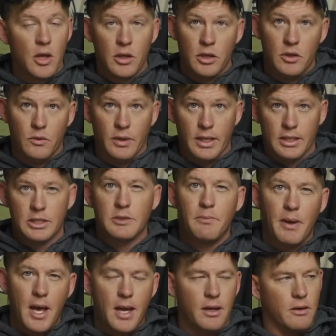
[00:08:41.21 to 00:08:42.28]
you would
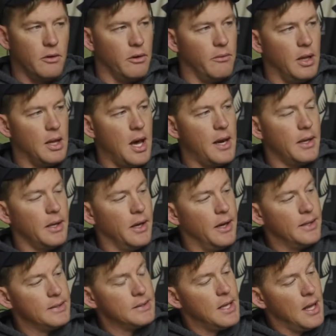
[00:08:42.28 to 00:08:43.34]
expect on a lot of
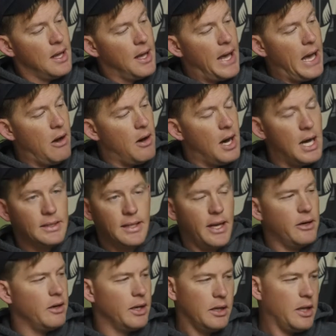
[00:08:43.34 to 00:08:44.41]
guns how hot that
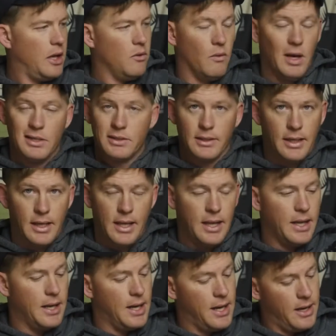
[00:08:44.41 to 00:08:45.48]
area gets. It wasn't. It didn't
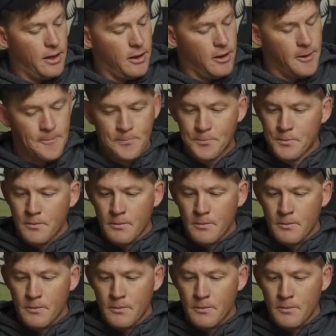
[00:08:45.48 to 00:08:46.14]
get hot at all.